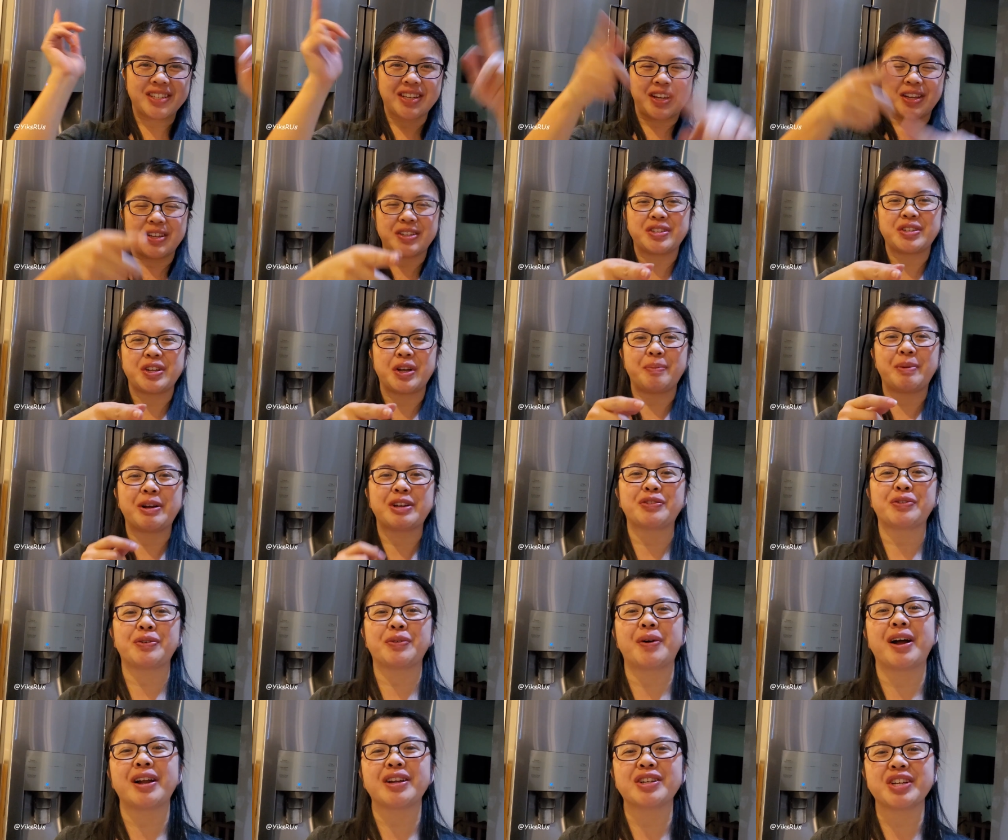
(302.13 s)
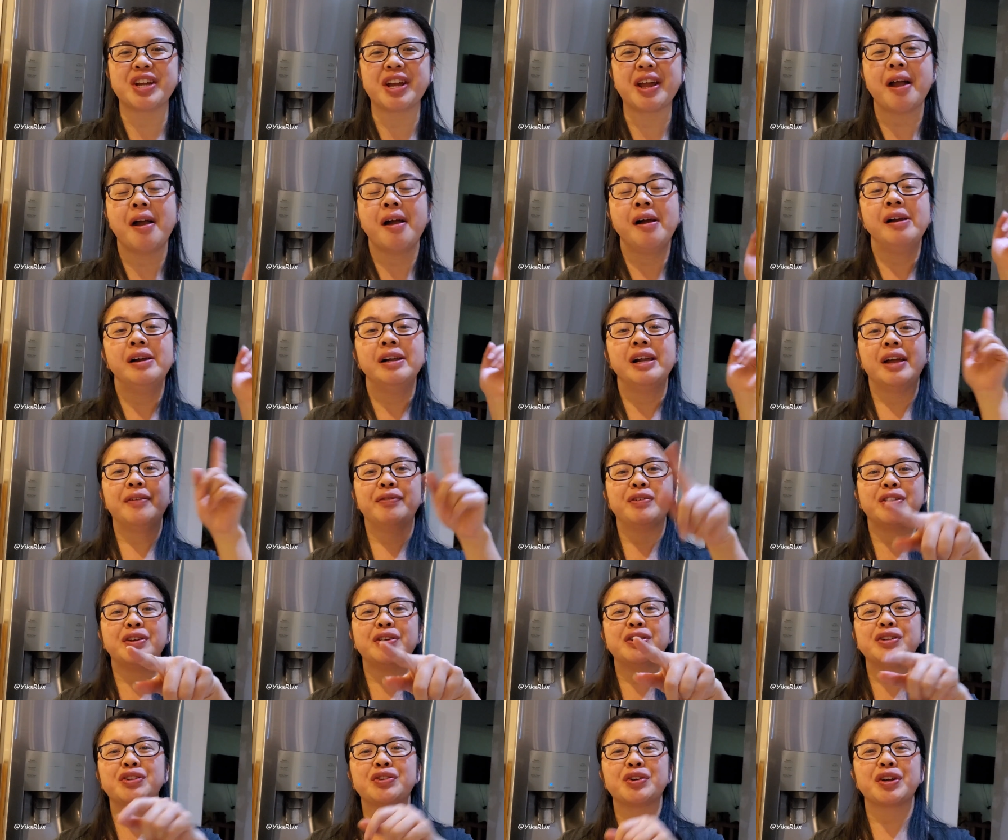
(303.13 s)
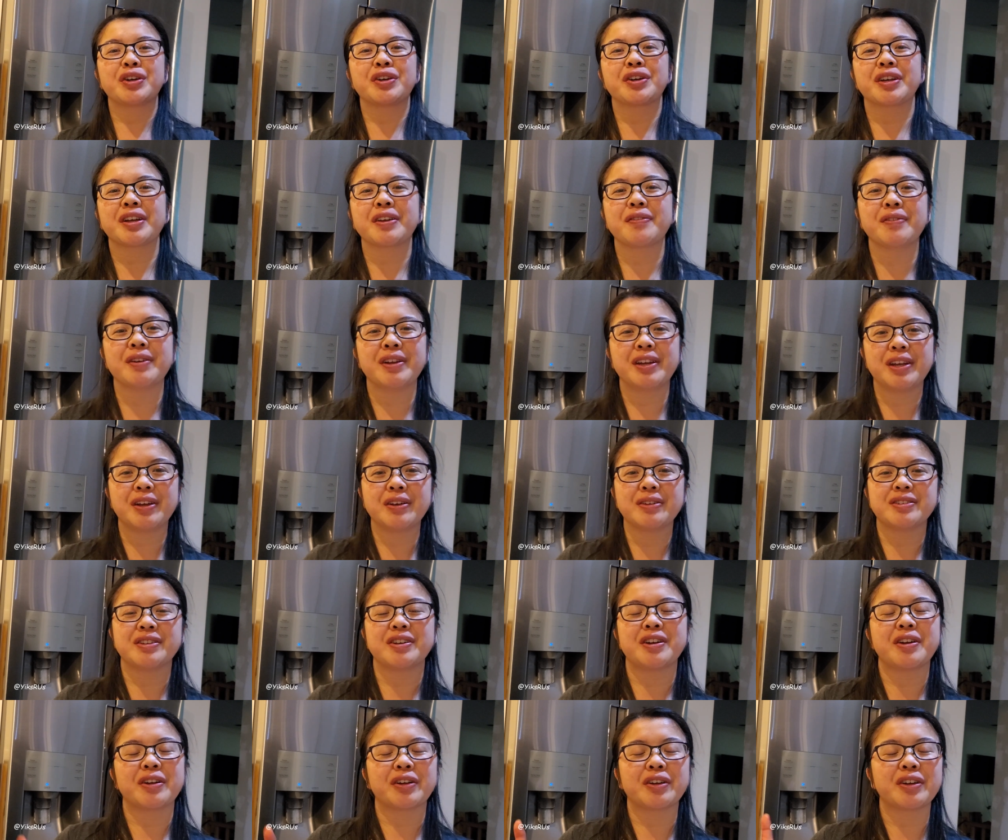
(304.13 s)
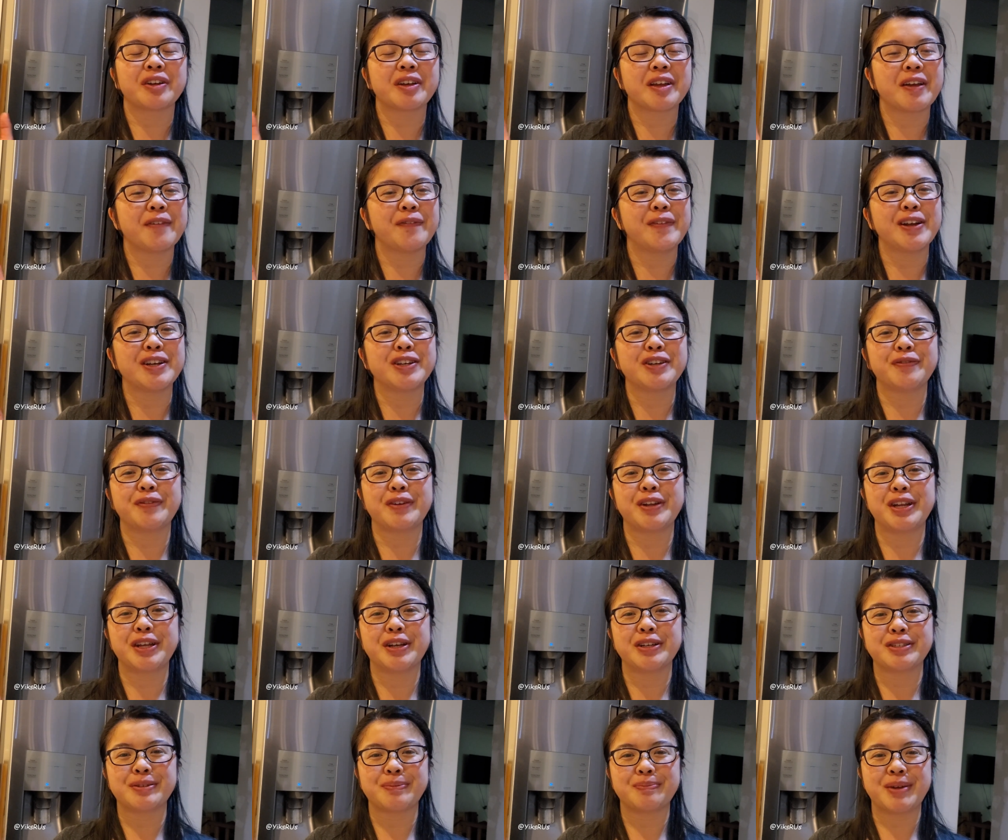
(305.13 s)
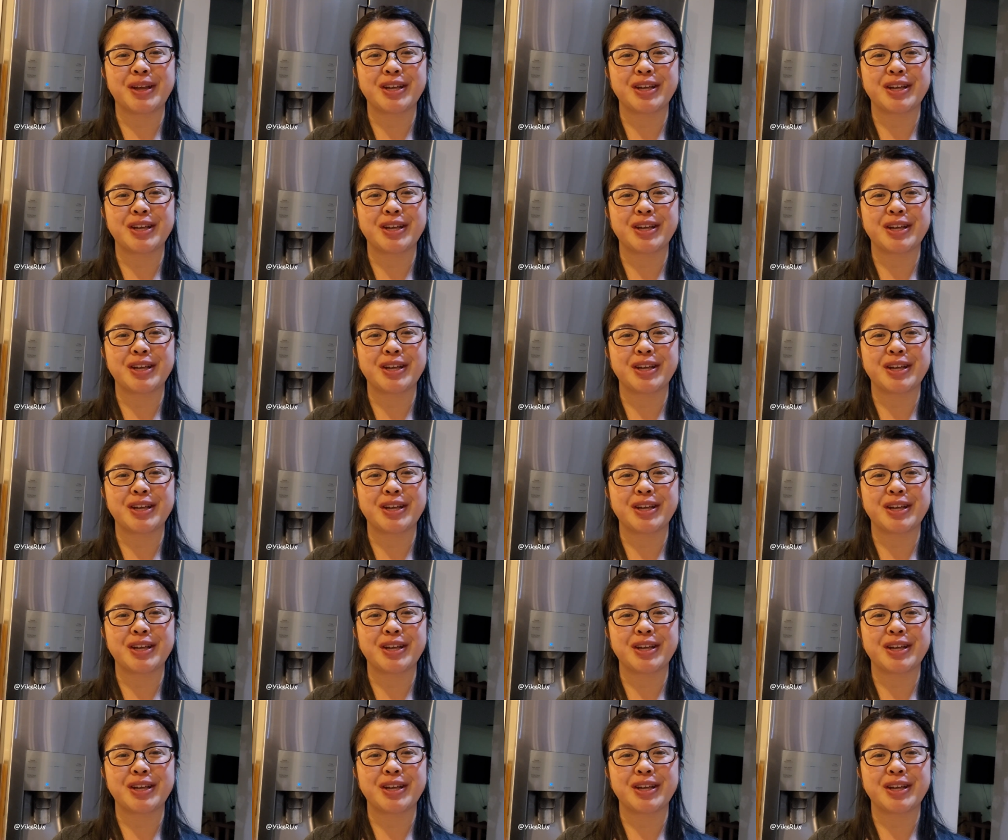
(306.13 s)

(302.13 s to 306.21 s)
Thank you so much for watching. If you enjoy cooking videos and our cooking adventure videos,